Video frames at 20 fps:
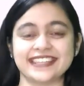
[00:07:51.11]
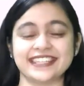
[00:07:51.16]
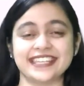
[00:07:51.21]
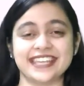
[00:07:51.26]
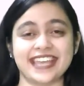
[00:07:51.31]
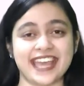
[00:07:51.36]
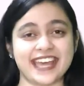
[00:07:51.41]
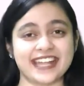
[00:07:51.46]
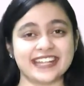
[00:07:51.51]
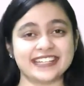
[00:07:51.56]

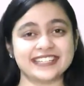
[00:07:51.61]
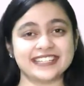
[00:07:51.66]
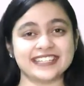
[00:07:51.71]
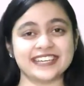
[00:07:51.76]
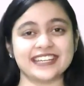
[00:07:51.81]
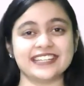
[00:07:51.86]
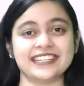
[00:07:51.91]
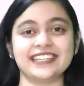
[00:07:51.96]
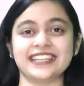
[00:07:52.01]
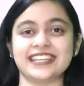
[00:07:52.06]
Die
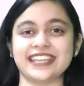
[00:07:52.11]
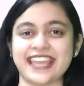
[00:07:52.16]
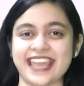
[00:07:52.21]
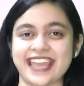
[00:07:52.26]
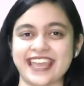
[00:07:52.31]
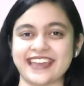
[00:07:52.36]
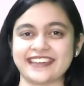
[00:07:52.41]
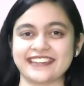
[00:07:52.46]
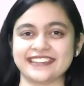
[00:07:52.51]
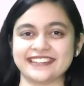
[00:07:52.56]
Eltern
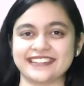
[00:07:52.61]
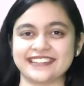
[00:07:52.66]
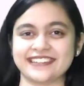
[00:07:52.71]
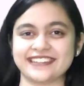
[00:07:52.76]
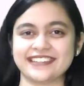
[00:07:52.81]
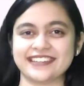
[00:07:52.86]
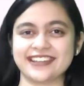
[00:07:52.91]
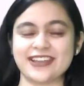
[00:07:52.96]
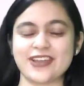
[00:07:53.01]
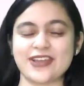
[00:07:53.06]
gehen,
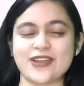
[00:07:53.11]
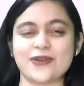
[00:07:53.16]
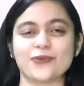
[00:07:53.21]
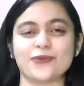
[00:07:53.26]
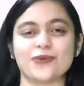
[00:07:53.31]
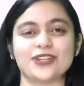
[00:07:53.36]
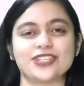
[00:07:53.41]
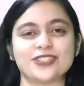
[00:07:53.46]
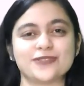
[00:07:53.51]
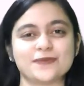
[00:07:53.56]

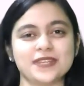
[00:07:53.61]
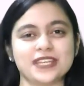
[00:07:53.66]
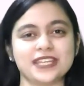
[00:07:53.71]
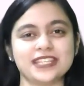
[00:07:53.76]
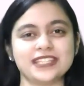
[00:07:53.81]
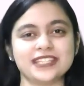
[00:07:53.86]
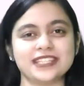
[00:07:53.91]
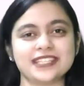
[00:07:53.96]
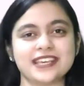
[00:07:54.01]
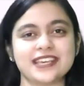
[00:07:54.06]
which
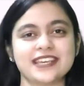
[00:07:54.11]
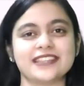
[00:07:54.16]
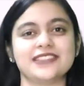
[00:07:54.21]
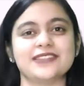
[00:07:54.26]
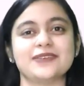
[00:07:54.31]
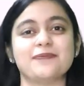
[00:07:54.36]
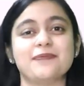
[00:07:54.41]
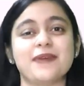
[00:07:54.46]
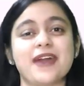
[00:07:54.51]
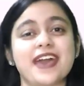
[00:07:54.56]
means
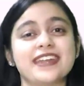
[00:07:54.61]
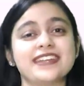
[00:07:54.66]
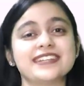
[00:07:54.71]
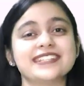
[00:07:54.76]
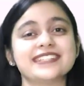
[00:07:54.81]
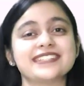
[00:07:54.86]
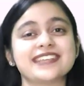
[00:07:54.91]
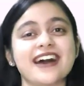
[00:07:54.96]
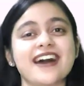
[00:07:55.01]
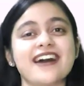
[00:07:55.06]
the
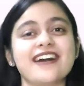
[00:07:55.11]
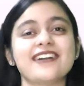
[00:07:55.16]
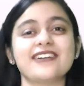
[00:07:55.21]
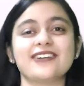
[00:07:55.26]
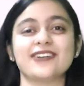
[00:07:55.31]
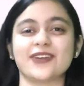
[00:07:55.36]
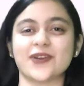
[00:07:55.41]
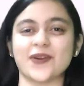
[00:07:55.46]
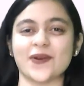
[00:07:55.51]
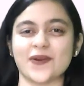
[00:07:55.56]
parents
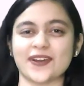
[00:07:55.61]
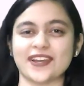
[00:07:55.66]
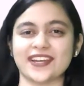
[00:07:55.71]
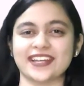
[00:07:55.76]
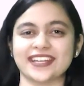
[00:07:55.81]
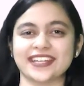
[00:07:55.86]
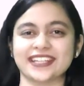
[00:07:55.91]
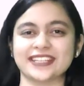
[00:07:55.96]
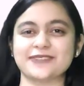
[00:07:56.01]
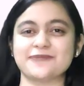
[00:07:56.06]
are
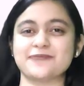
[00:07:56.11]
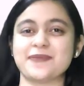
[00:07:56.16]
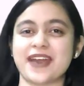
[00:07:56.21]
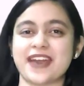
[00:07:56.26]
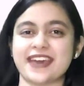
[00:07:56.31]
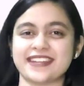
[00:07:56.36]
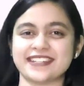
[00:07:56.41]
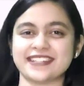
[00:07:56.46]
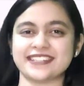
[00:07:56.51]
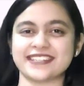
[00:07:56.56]
going. The
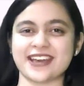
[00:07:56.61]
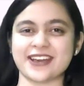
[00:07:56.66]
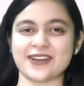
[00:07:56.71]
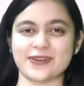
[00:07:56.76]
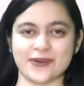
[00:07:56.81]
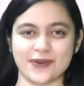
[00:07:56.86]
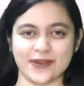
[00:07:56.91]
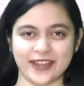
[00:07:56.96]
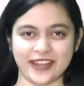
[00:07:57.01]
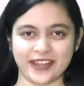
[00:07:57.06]
parents
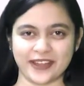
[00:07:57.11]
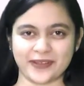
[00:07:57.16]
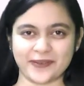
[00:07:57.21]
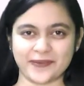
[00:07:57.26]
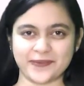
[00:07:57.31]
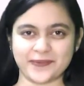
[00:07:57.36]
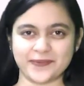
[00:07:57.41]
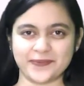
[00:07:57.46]
are going.